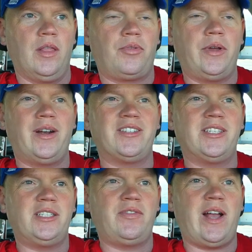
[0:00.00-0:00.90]

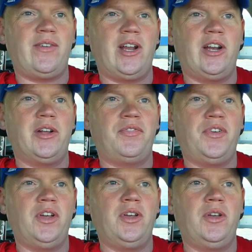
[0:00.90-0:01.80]
365-day-a-year
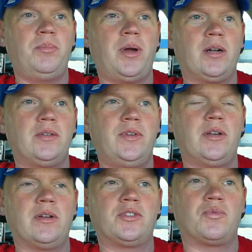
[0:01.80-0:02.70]
food product
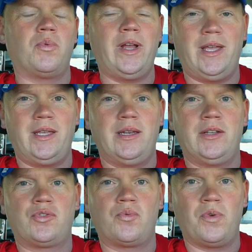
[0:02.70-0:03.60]
reviewer. It's Reed.
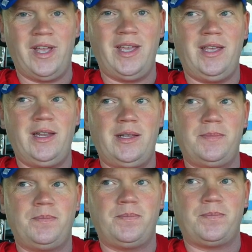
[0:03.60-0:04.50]
It's Reed.
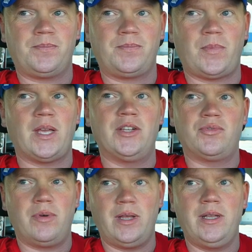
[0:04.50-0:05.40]

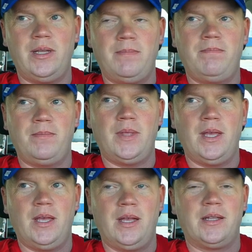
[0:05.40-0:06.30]
It's Reed.
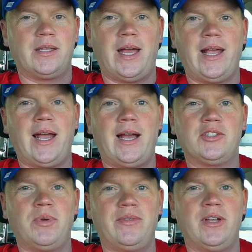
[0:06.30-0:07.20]
Today,
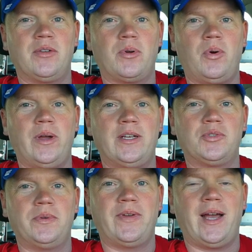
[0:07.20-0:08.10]
guys, we have another
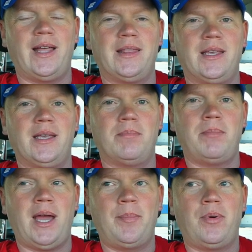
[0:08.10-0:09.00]
request. We've got the
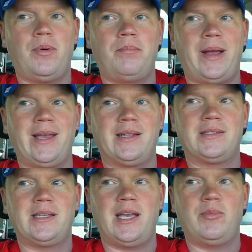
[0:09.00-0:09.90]
maple bacon
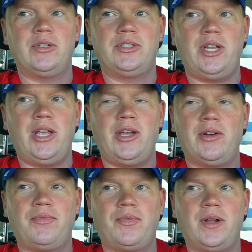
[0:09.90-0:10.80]
sandwich
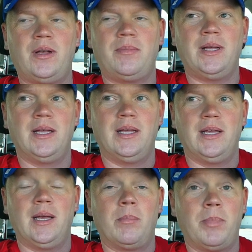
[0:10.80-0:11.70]
here from
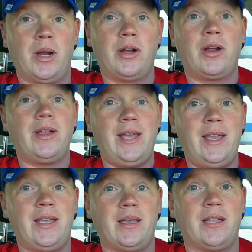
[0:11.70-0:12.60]
Burger
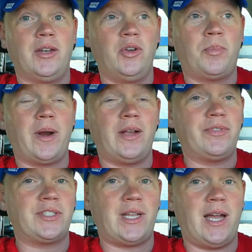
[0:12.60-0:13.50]
King, a new
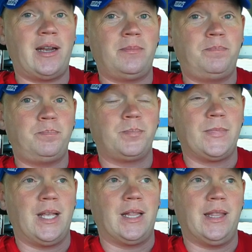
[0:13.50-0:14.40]
breakfast item.
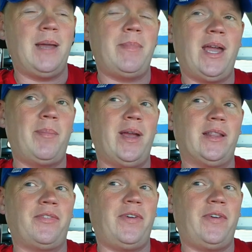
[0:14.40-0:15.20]
That may have been the